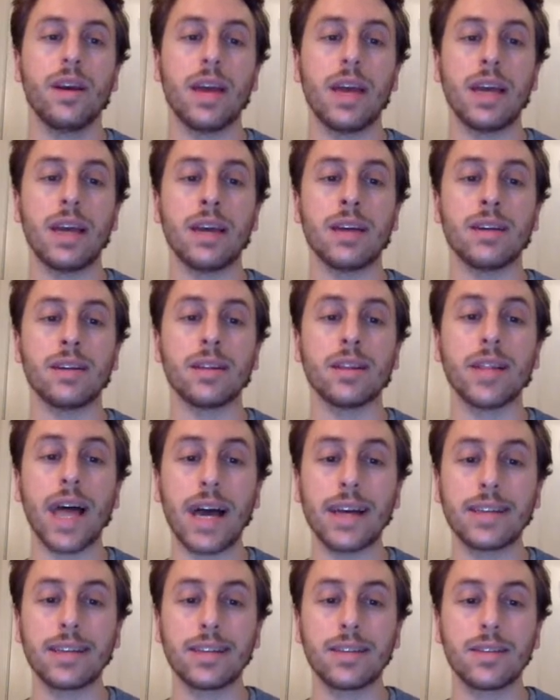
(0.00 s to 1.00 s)
and
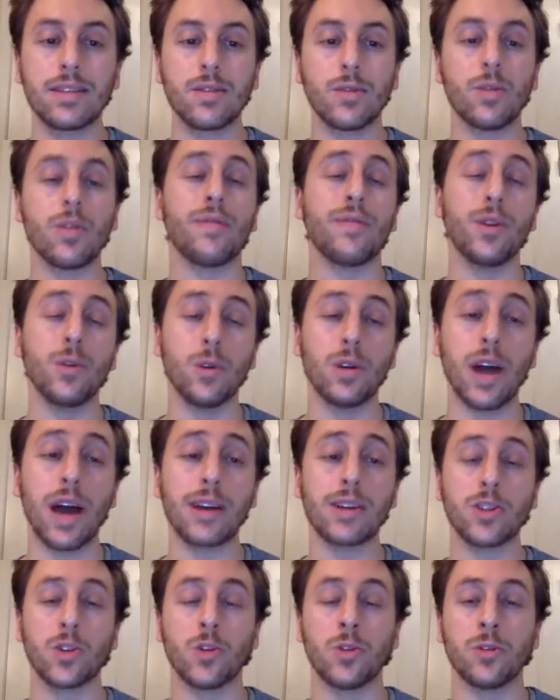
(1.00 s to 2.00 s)
less or fewer
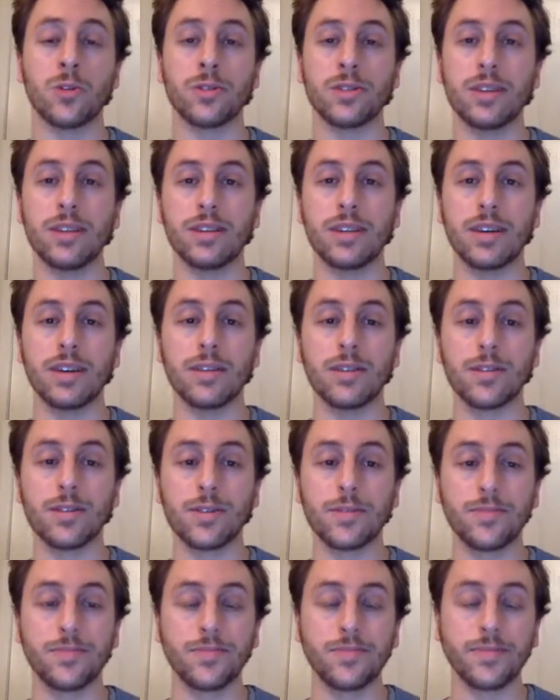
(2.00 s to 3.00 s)
external details.
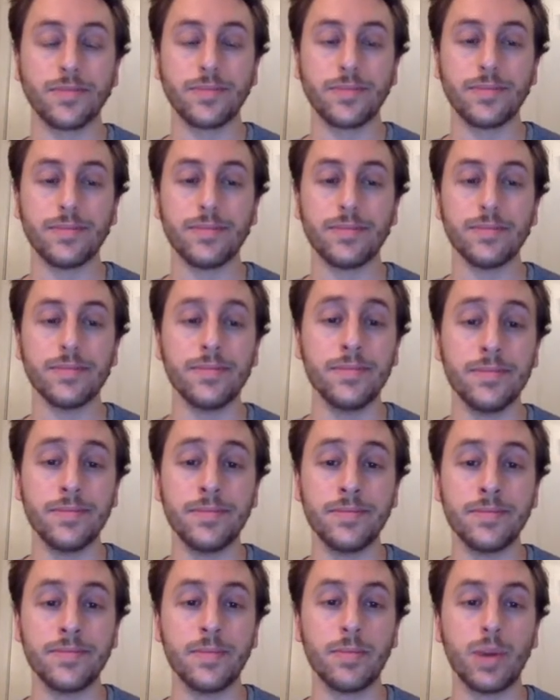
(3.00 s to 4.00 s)

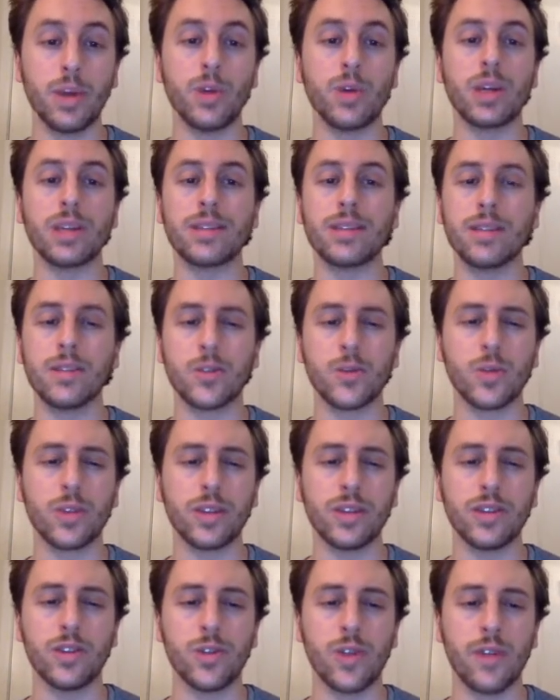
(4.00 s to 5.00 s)
But you can see it's
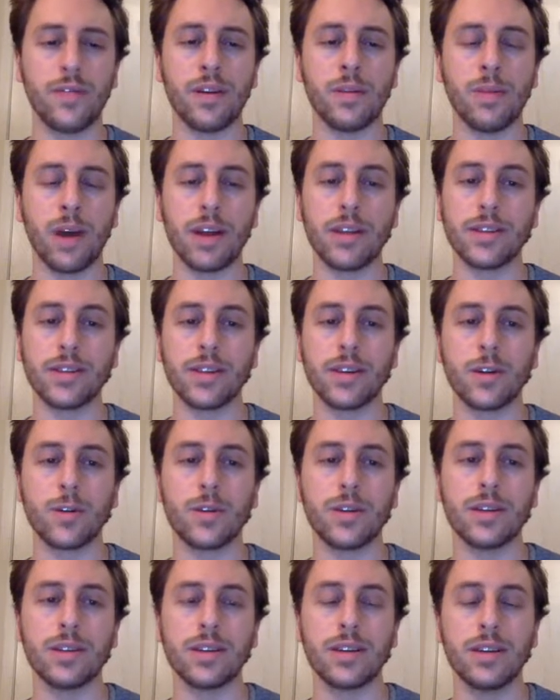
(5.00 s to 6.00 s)
really driven by this
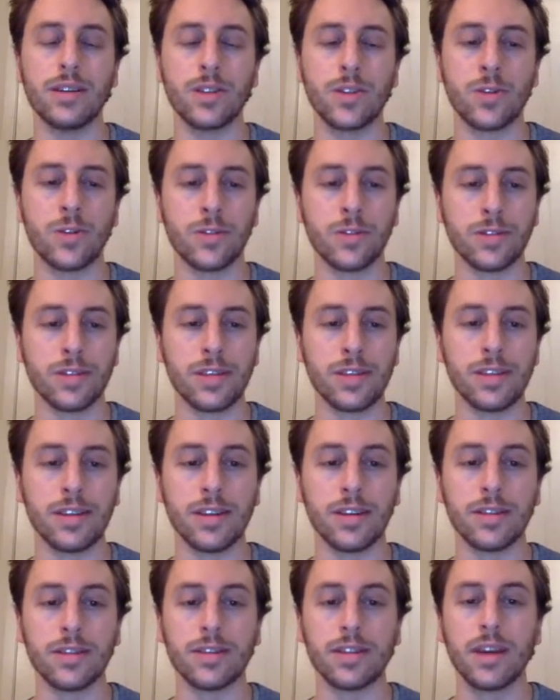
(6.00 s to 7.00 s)
increase in internal
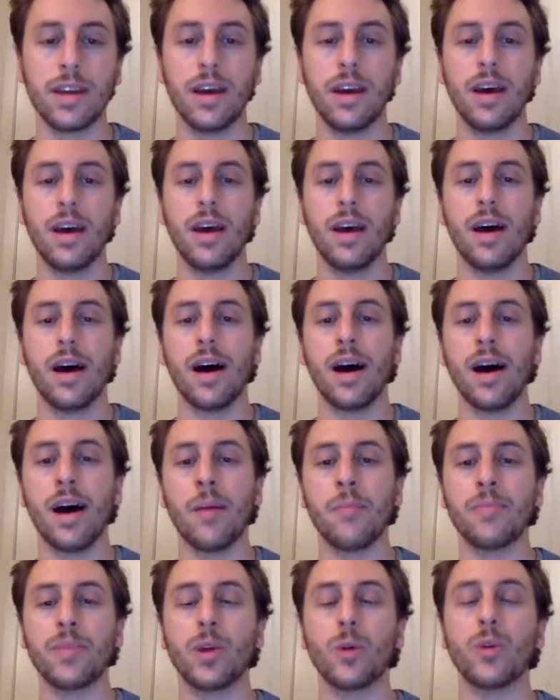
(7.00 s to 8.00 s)
details.
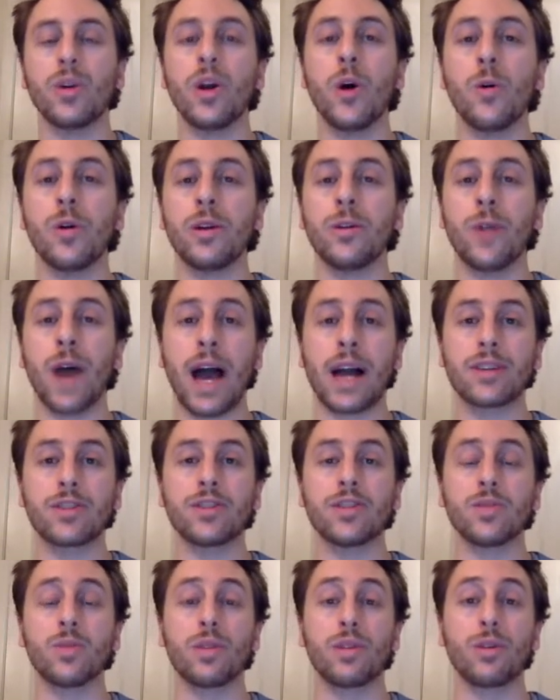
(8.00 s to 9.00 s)
There were no
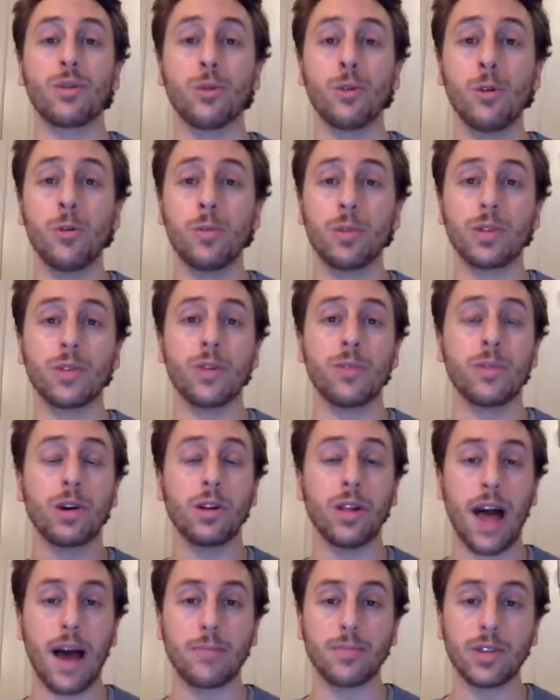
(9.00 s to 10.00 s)
interactions with groups, so I'm
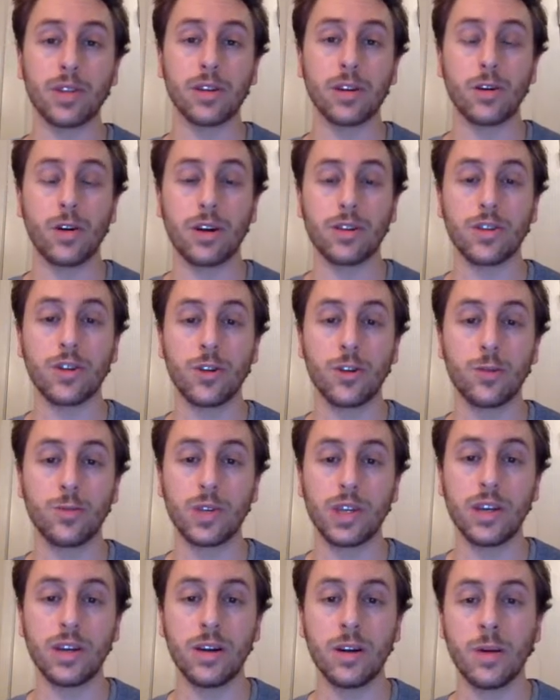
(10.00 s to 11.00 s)
collapsing across groups
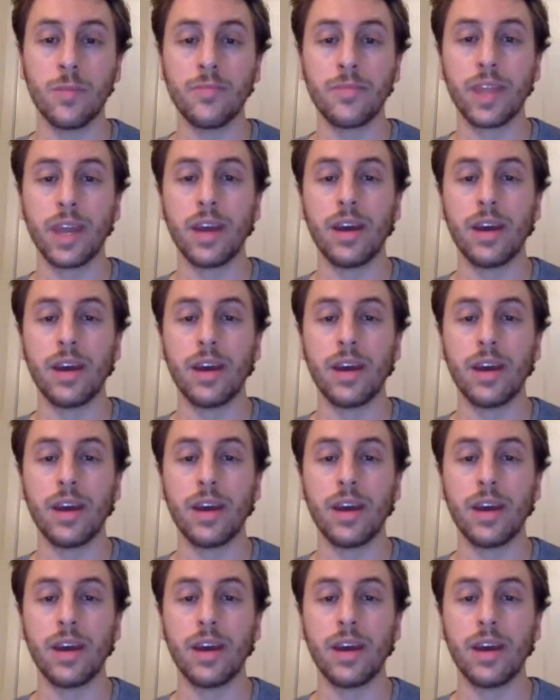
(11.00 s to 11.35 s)
here.